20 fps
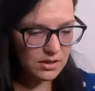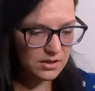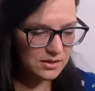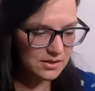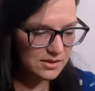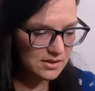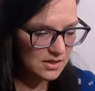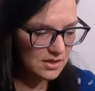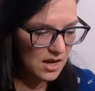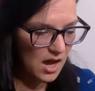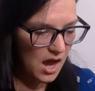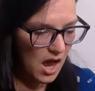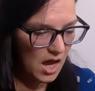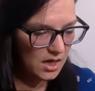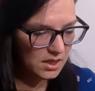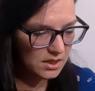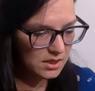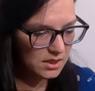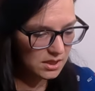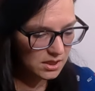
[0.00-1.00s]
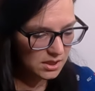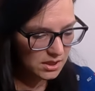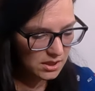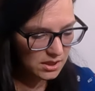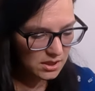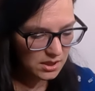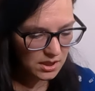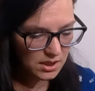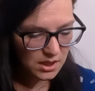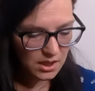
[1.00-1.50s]
it does not.
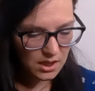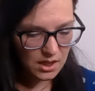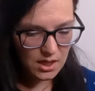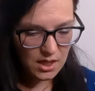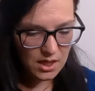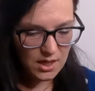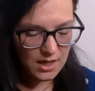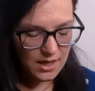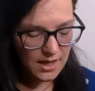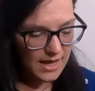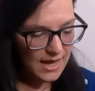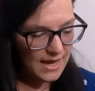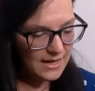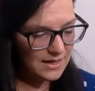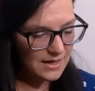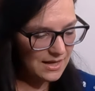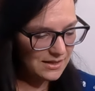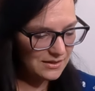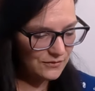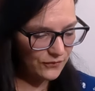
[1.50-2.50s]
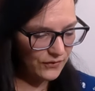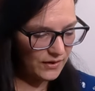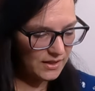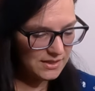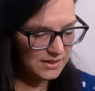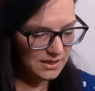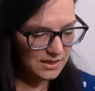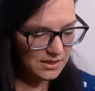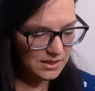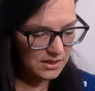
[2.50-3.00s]
And it has
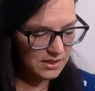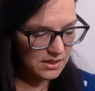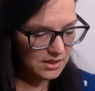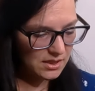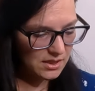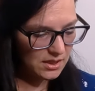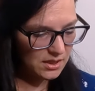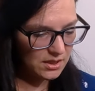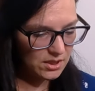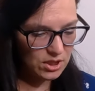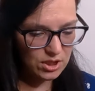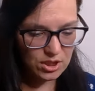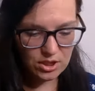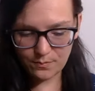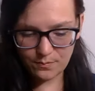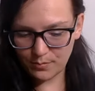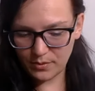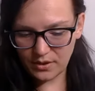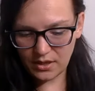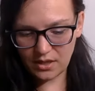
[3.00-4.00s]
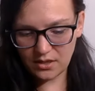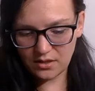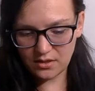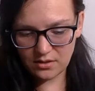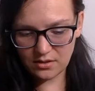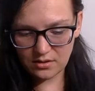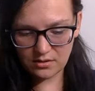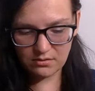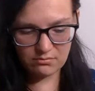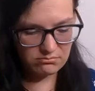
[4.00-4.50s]
fuzzies and such,
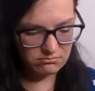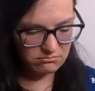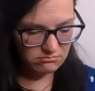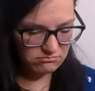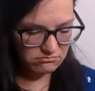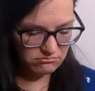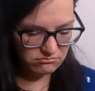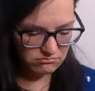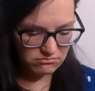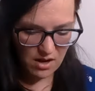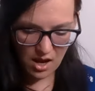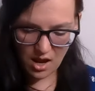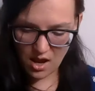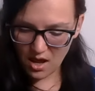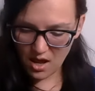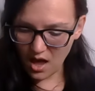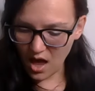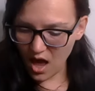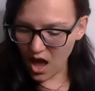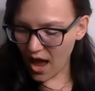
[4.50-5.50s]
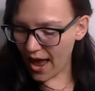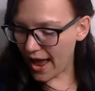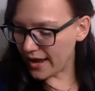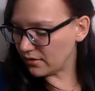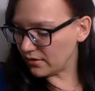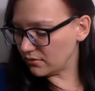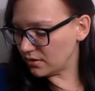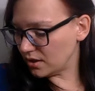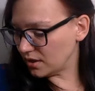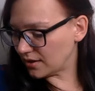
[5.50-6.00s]
but I
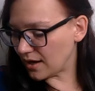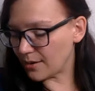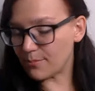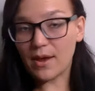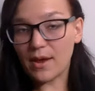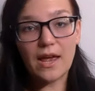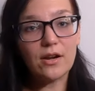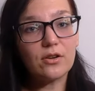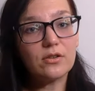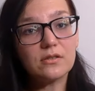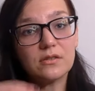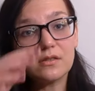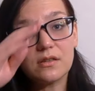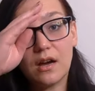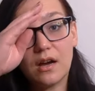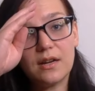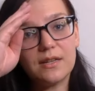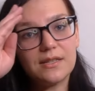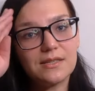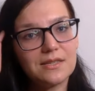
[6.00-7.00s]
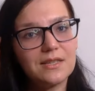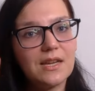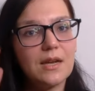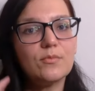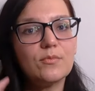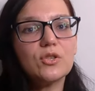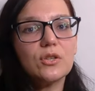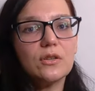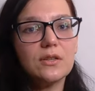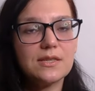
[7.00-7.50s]
don't think that matters, honestly. I'm
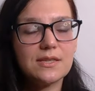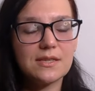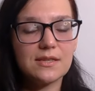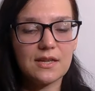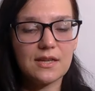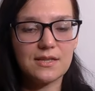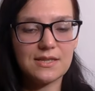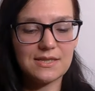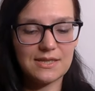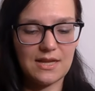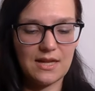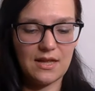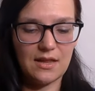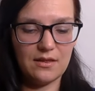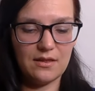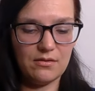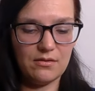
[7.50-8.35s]
sure this is gonna sell,